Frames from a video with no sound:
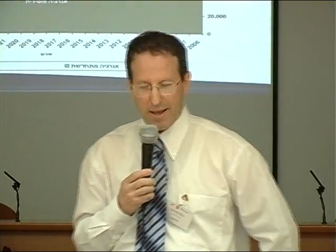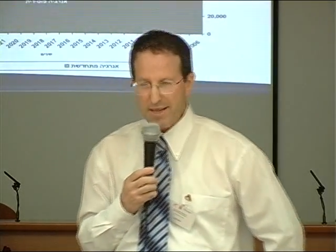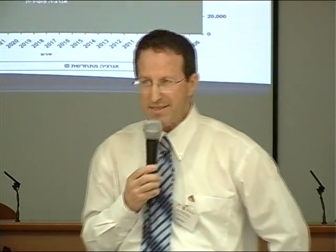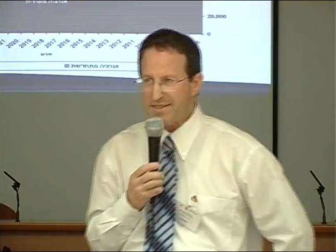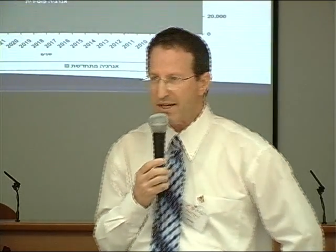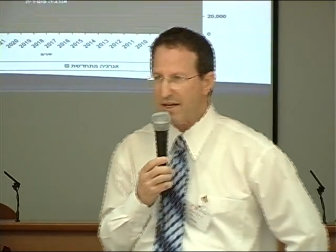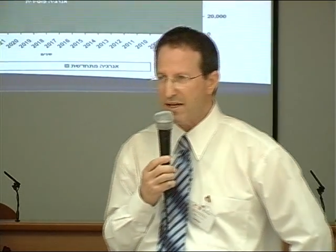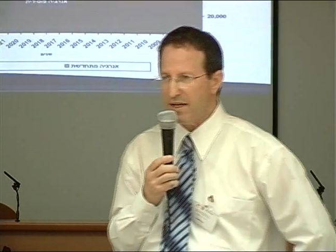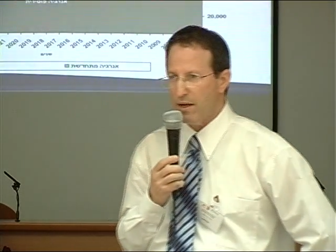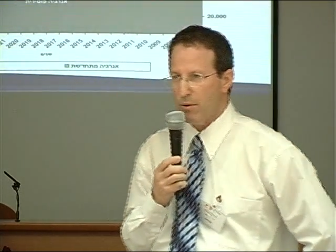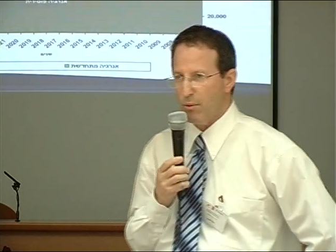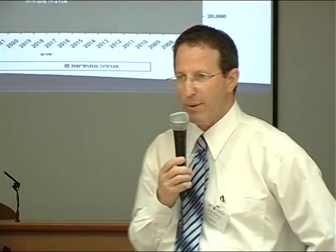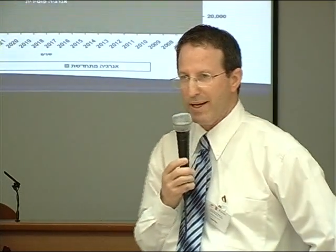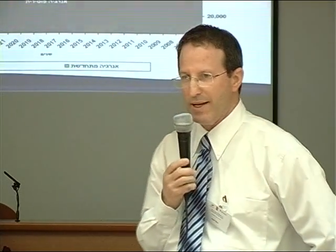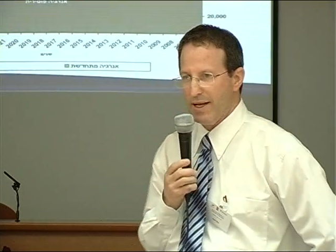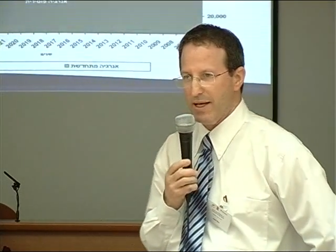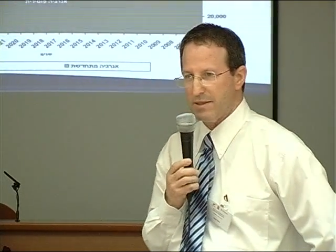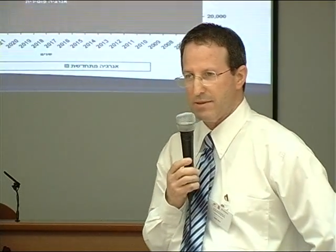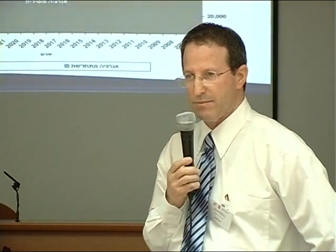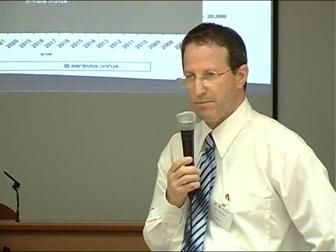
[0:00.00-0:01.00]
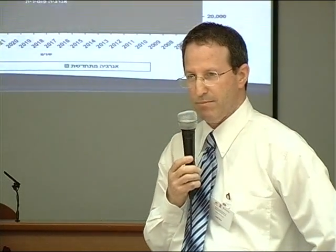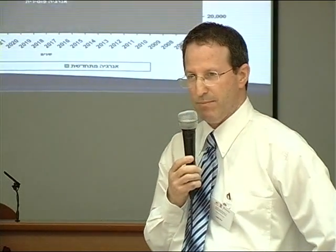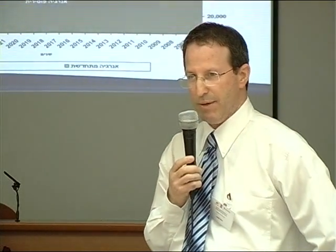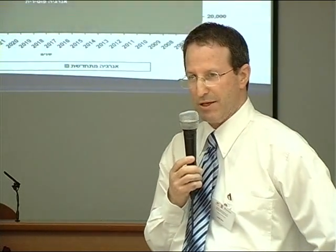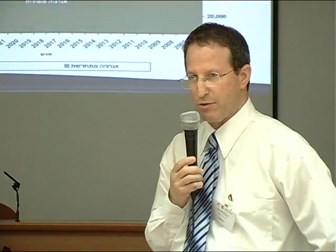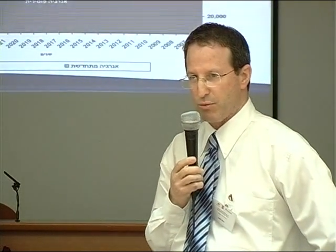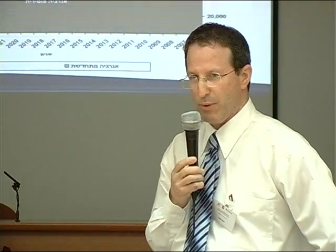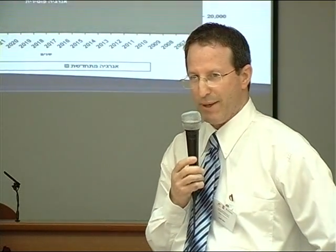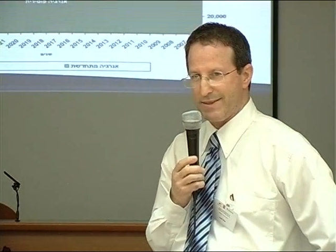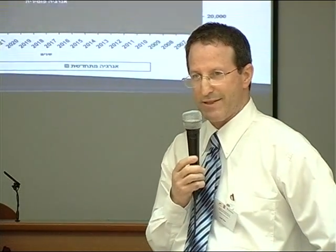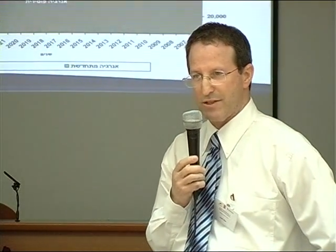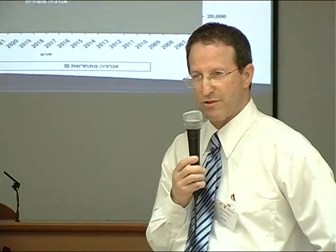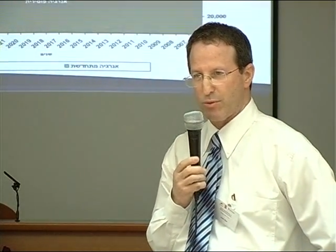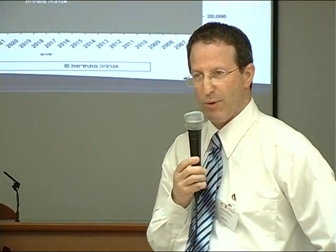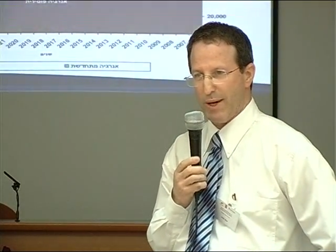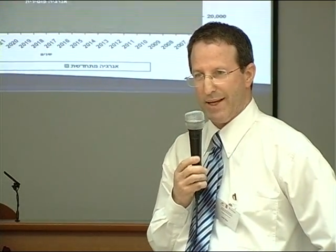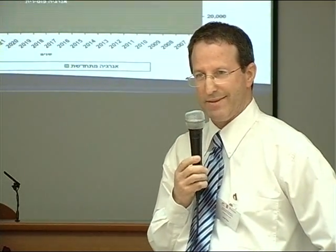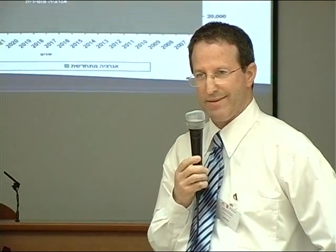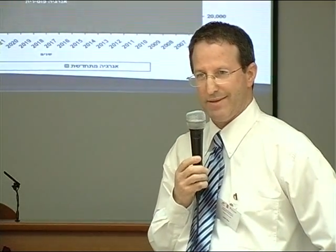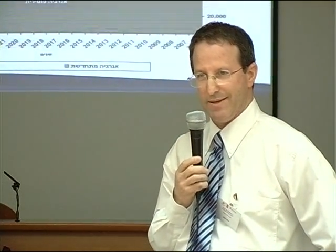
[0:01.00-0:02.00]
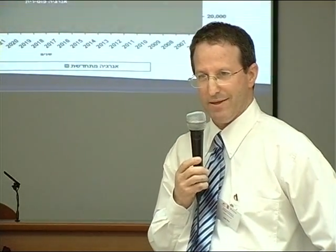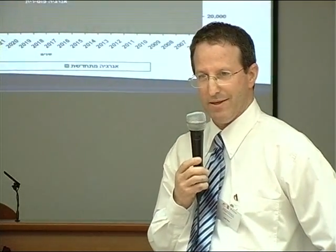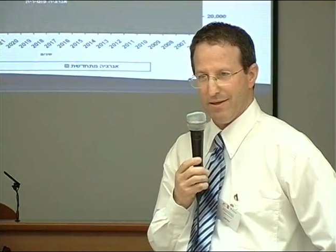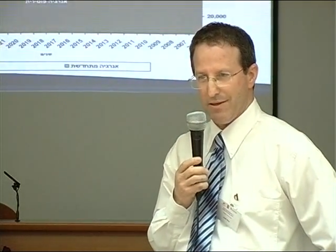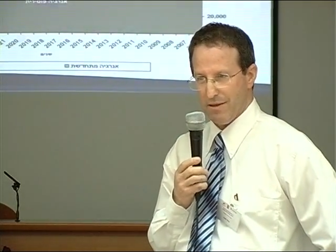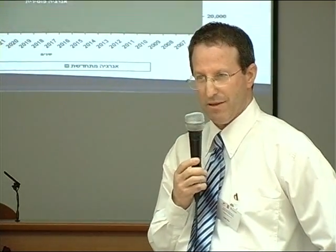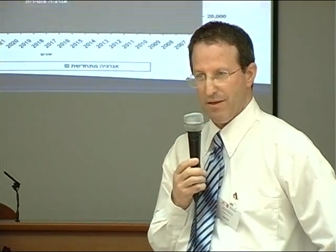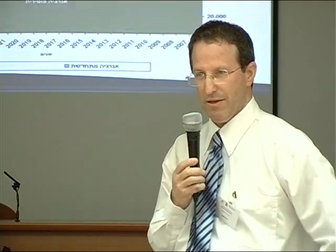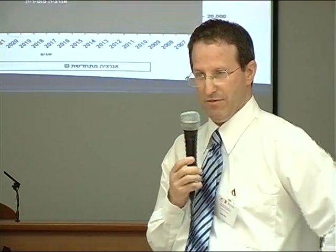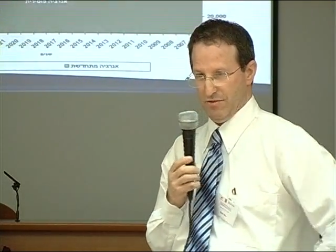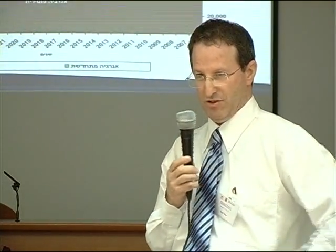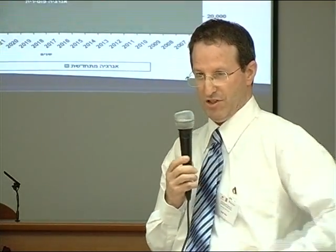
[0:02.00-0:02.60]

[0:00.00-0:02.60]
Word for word: basically we need by 2020,